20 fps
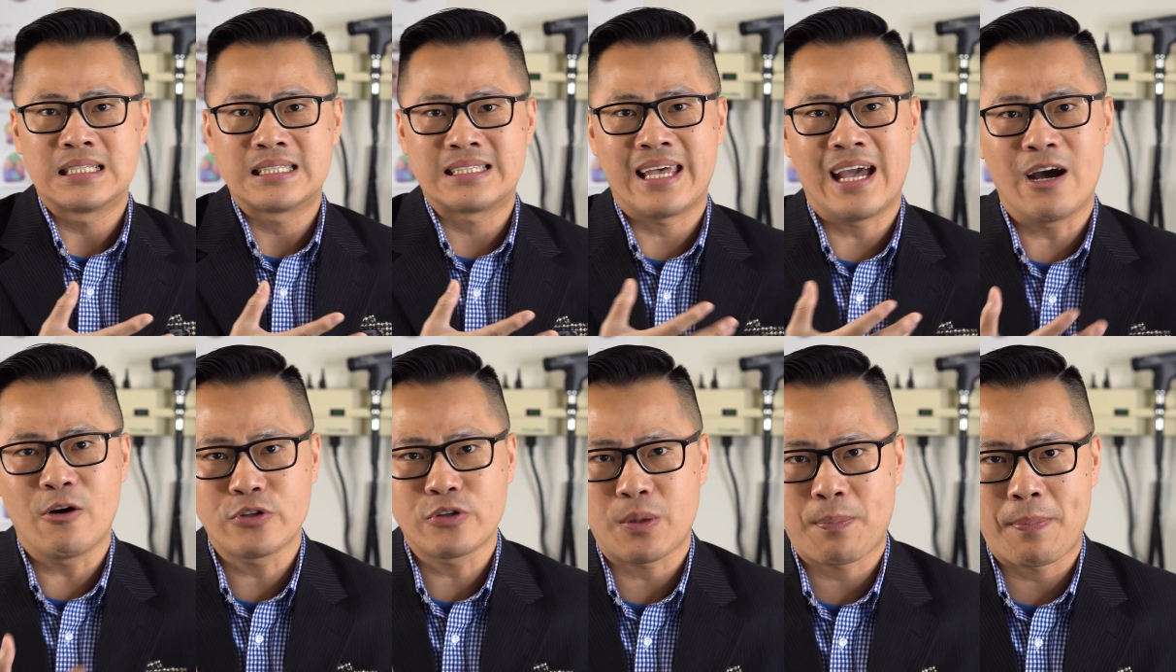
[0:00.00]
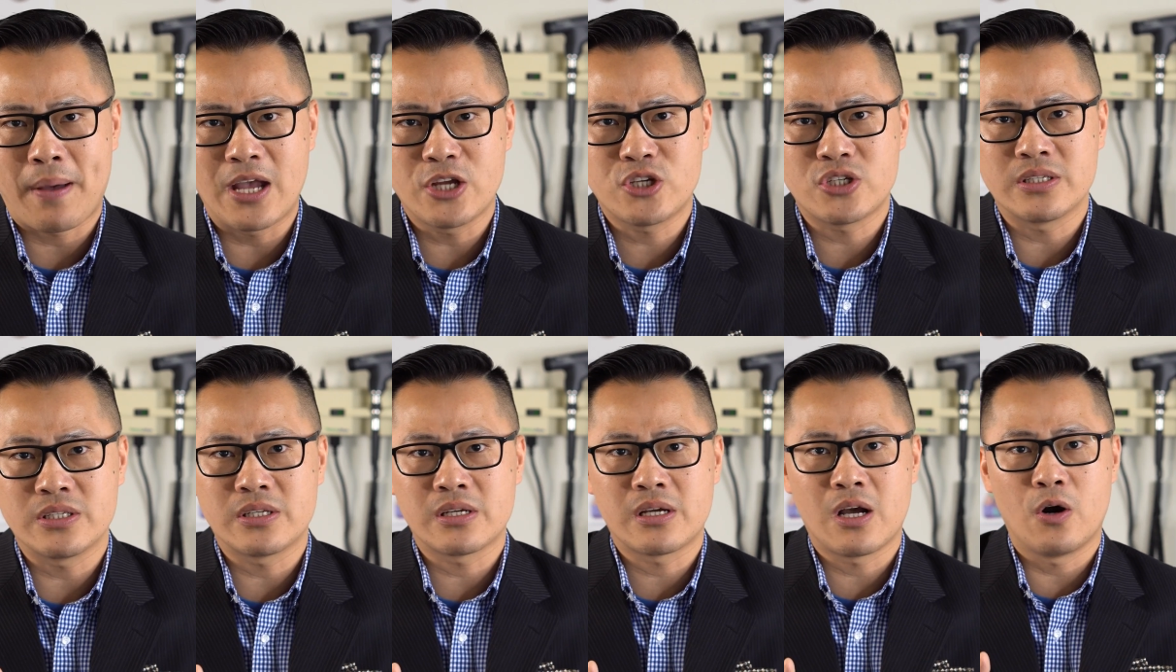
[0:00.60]
tell the
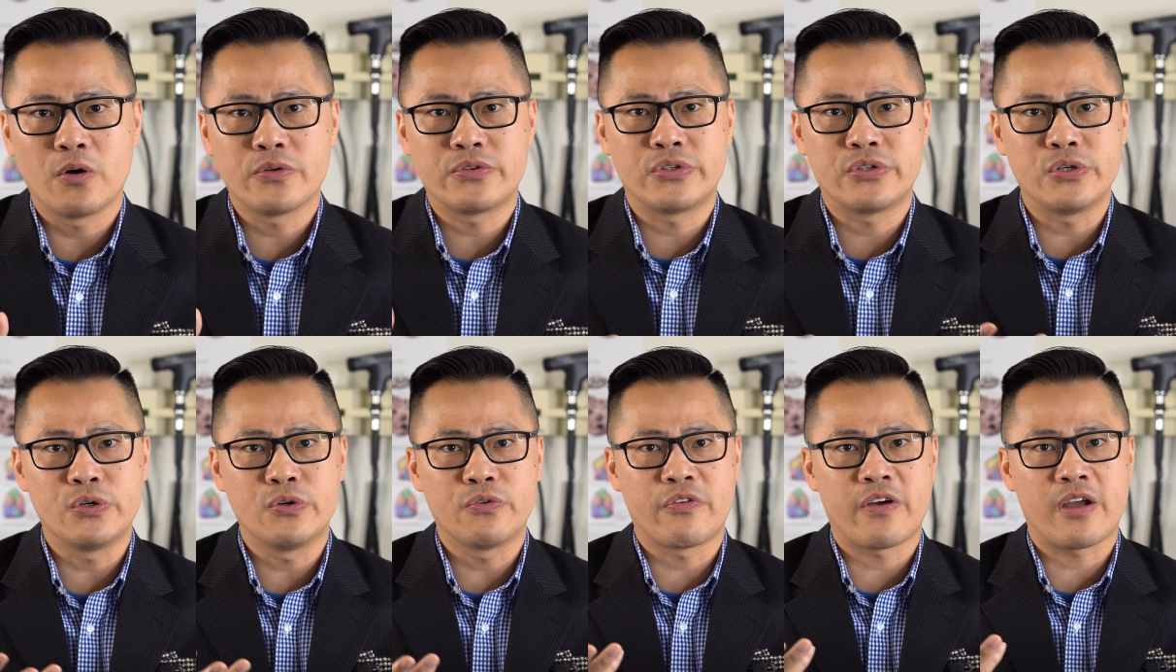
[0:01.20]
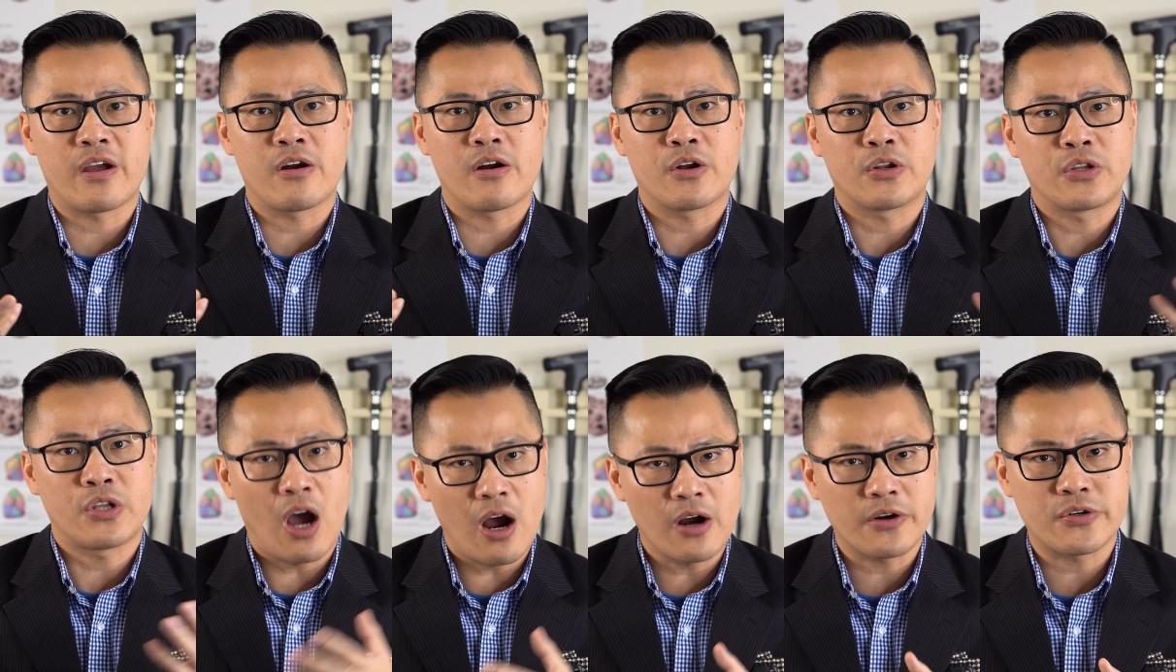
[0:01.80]
patient to go to their
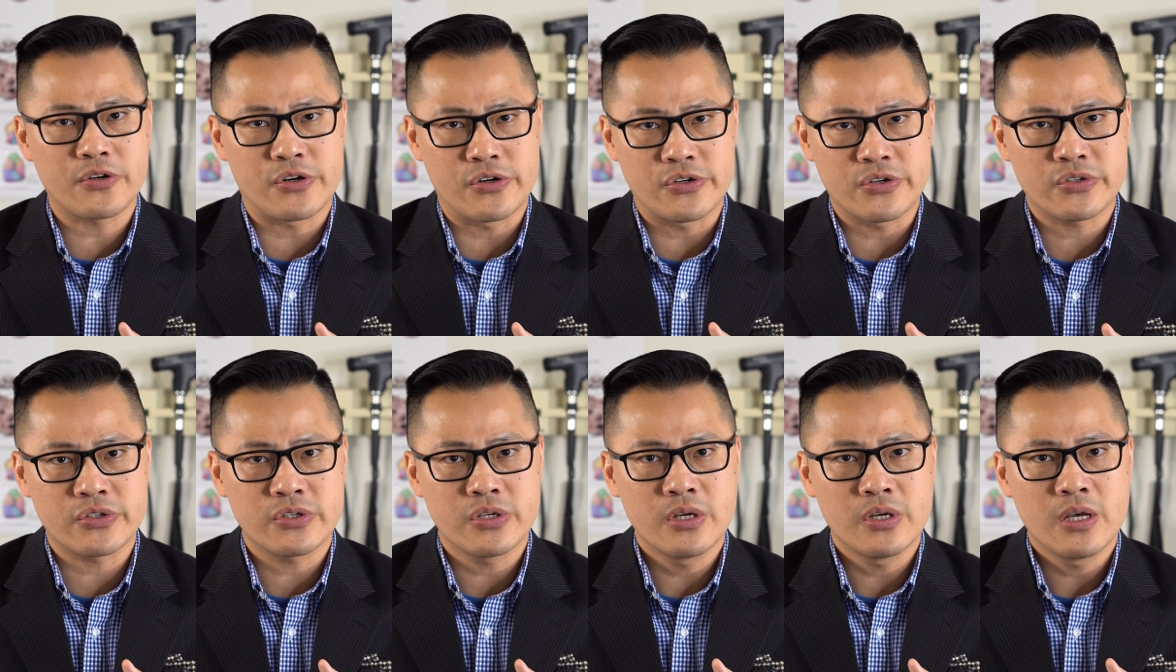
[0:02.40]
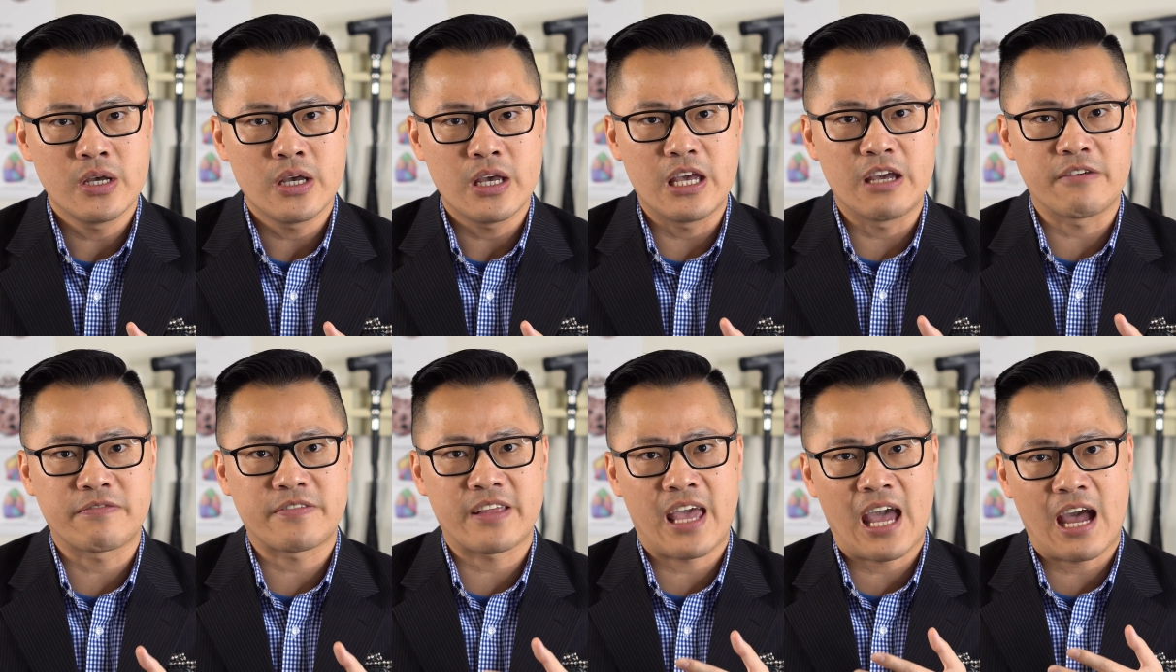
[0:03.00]
doctors
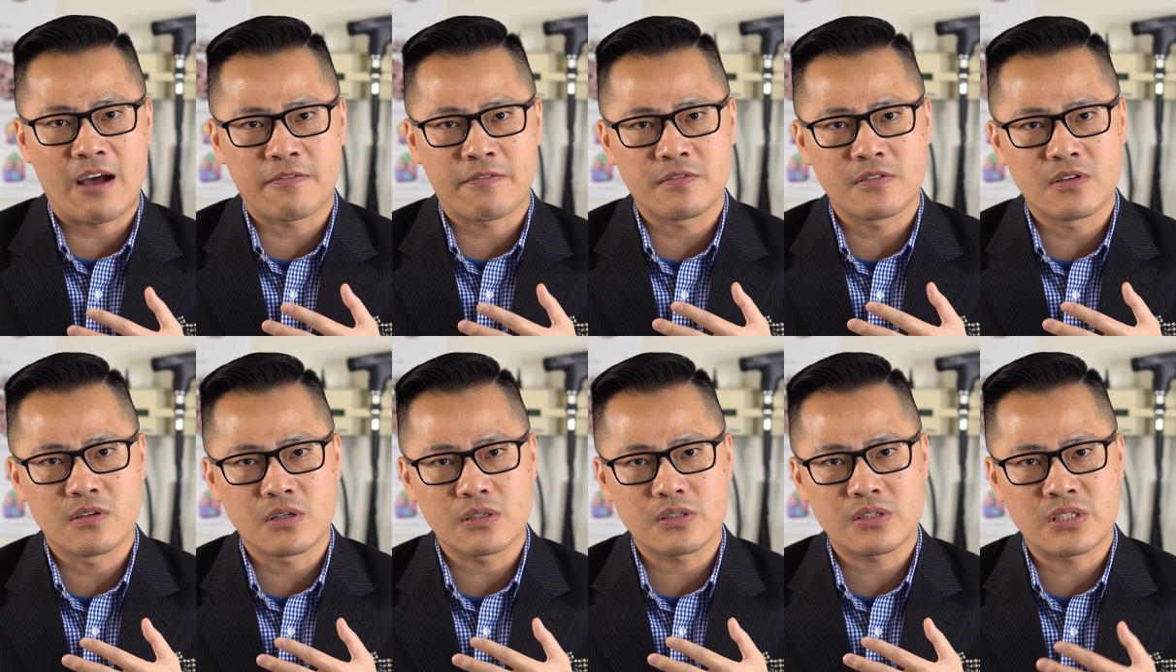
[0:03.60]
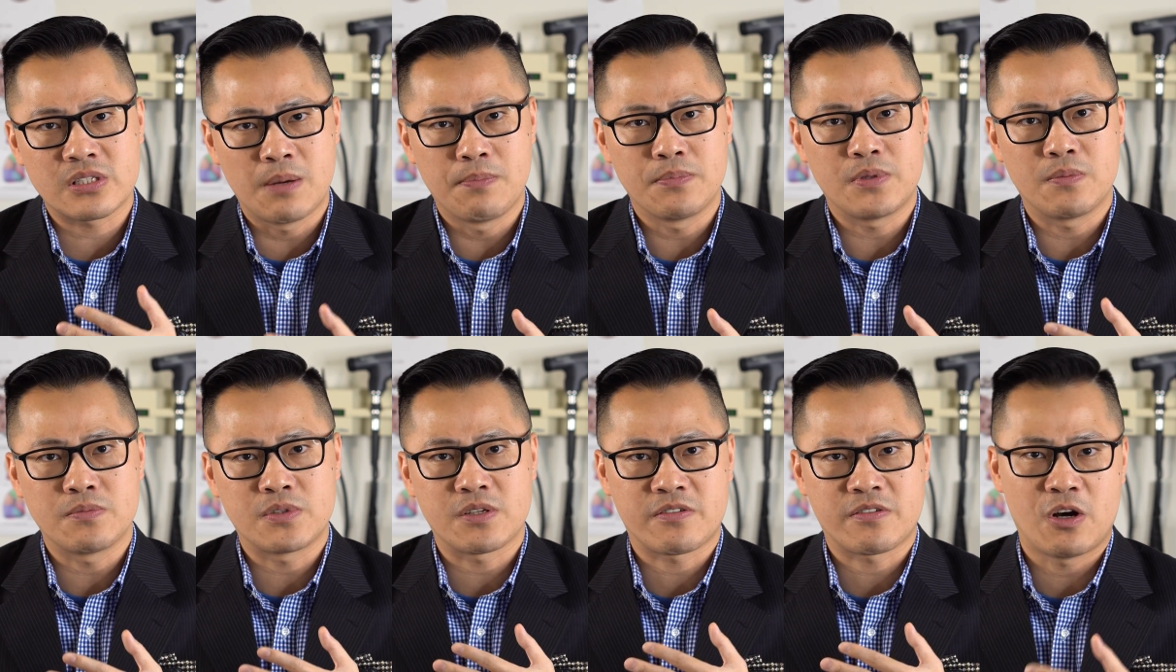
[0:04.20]
if they have
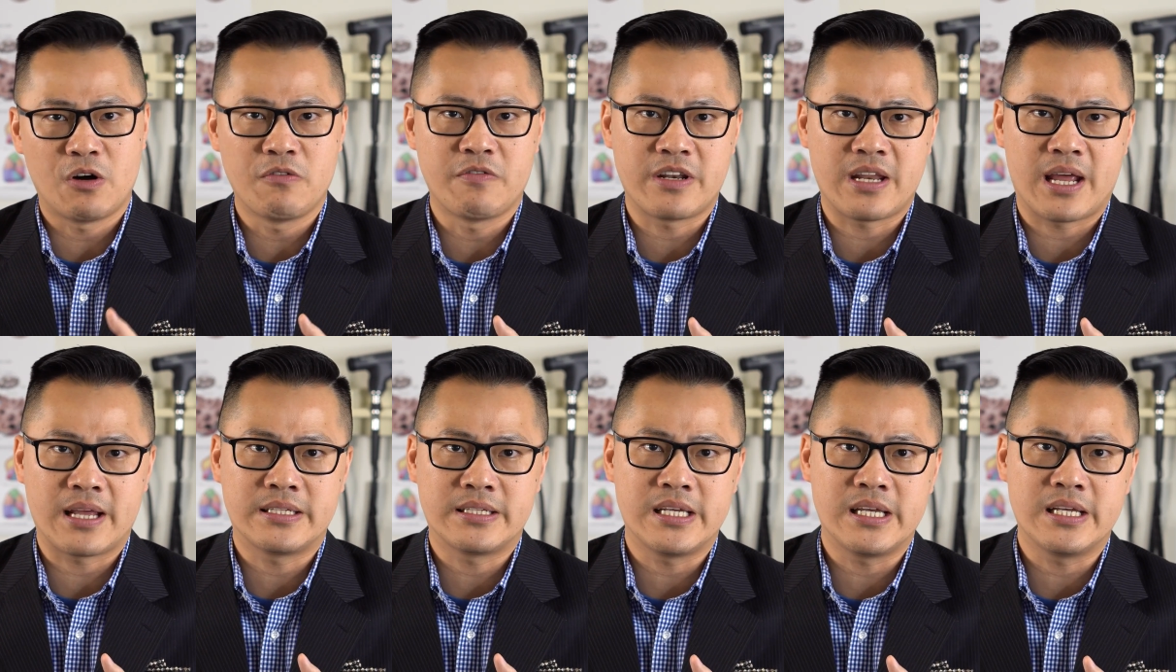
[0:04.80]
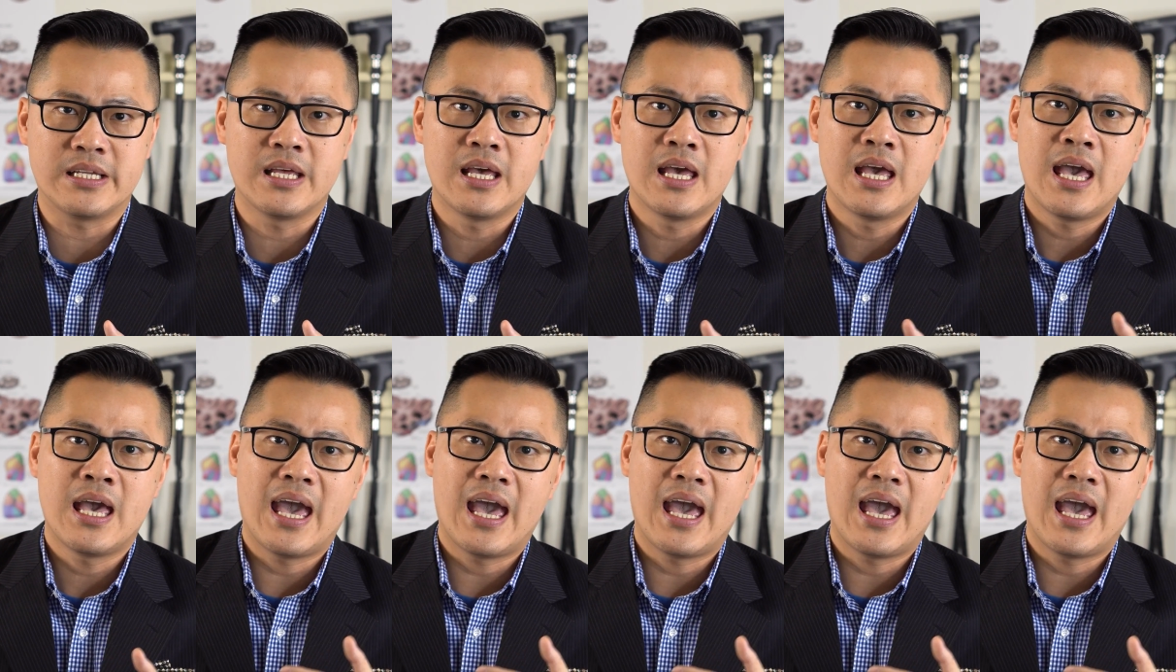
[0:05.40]
symptoms of COVID-19,